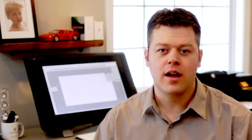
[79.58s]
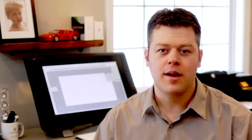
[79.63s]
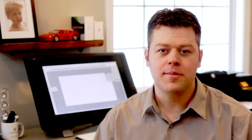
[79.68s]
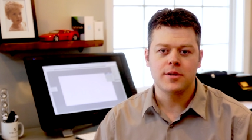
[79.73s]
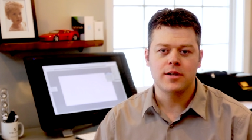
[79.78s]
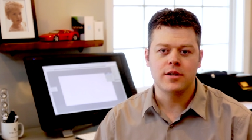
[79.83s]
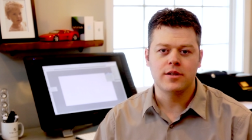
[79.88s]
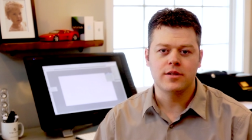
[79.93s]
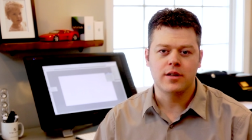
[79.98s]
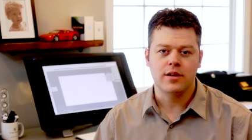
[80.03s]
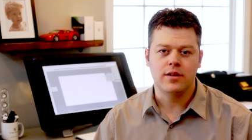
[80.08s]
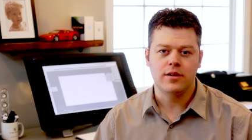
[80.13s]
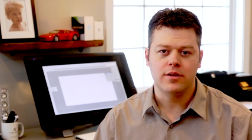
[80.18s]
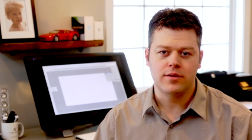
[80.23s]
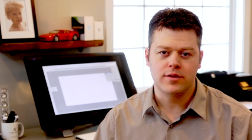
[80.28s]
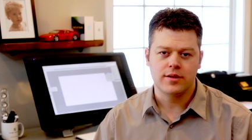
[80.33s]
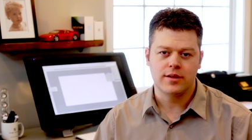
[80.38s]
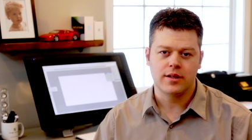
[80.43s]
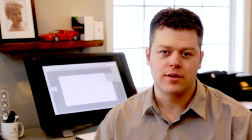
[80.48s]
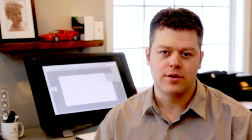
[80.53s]
option is to
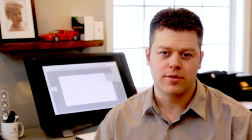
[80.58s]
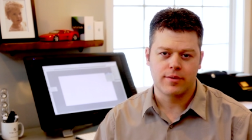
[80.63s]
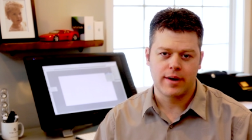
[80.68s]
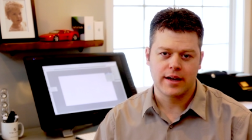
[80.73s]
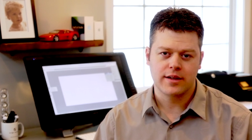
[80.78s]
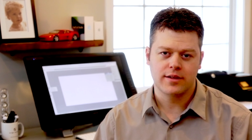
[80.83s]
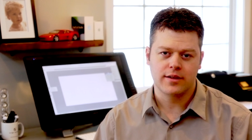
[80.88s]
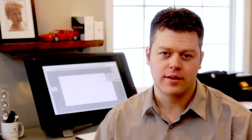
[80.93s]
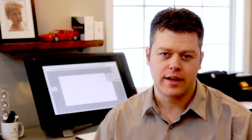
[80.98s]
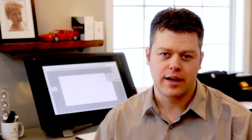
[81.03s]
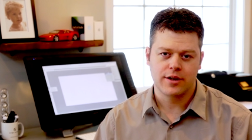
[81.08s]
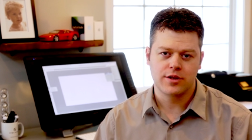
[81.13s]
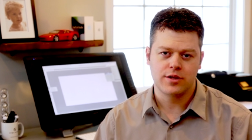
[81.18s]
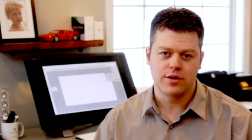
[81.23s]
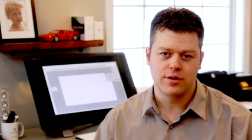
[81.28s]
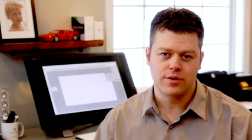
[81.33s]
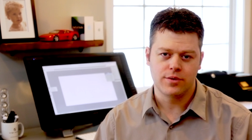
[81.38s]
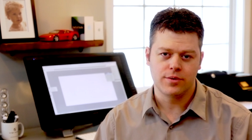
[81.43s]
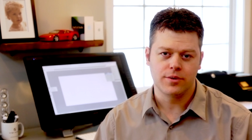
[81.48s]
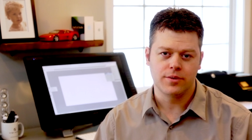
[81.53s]
use the direct
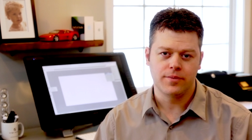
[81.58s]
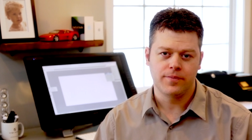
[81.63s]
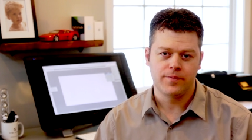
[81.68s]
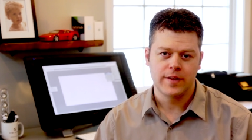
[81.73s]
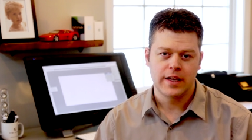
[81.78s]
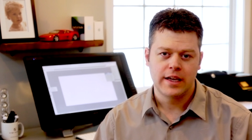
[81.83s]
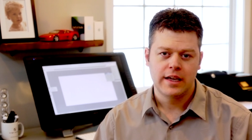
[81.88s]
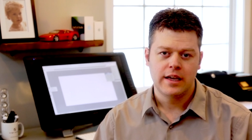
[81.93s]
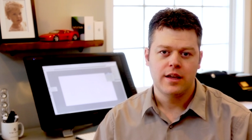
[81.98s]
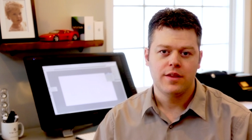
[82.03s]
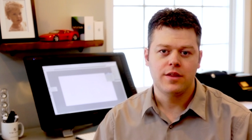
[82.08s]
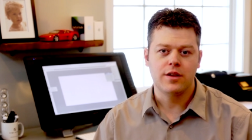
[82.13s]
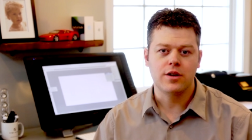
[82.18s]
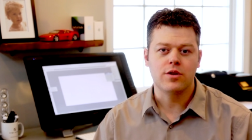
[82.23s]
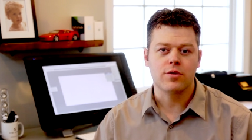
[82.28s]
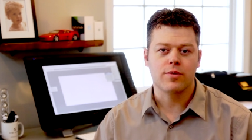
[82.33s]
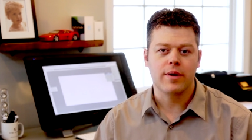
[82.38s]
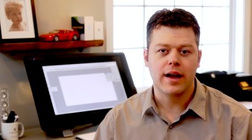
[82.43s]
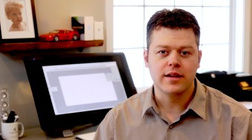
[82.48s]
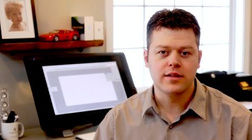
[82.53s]
selection tool. The
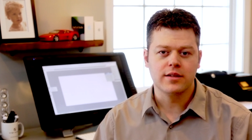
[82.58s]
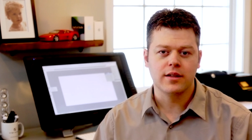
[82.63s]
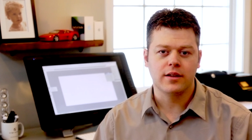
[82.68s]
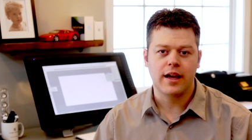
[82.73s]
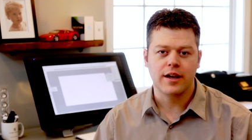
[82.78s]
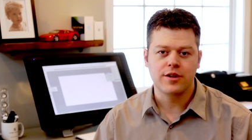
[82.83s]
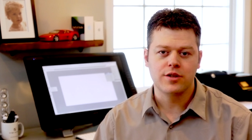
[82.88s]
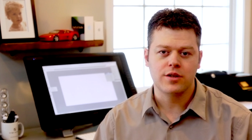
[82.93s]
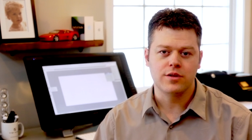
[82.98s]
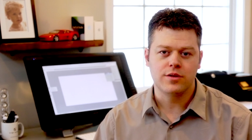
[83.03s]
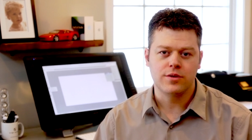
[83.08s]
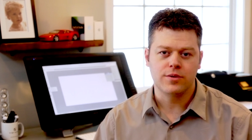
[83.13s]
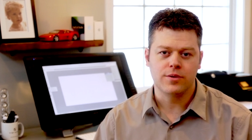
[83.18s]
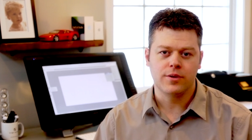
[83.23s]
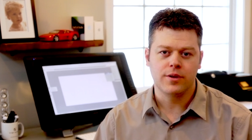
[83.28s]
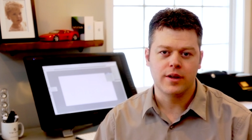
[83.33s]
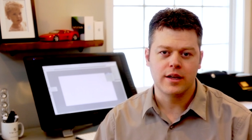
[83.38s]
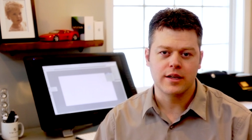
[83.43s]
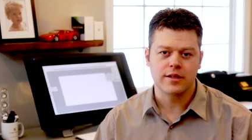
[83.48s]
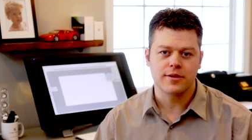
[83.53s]
direct selection
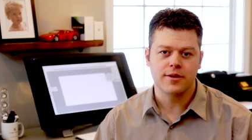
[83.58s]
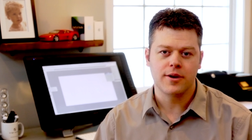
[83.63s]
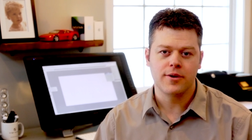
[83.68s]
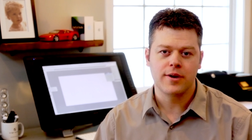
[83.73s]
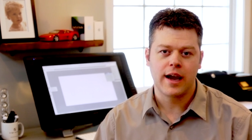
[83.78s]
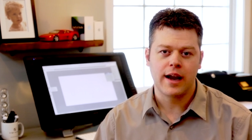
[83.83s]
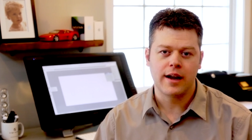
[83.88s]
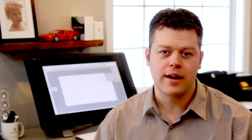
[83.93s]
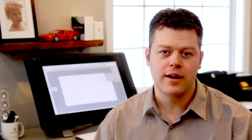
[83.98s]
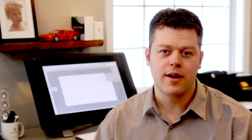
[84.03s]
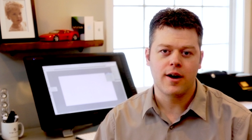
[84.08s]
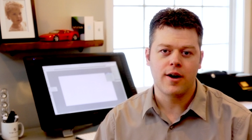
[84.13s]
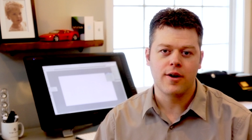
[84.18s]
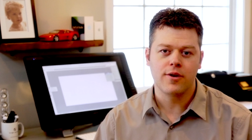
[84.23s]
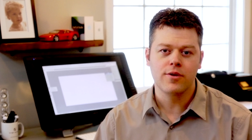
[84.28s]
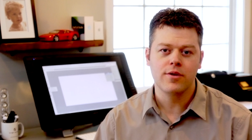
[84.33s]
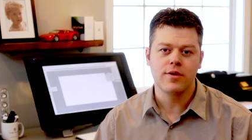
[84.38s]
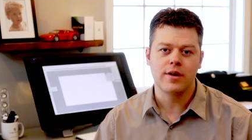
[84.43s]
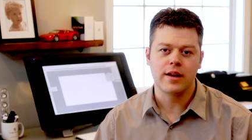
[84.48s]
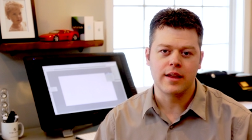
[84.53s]
tool is located
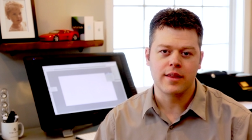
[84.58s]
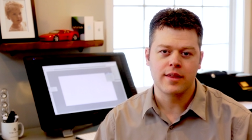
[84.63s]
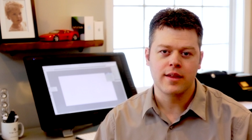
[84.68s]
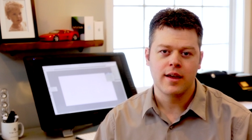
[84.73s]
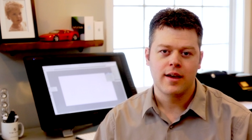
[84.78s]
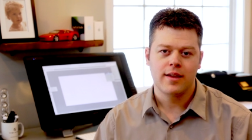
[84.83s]
underneath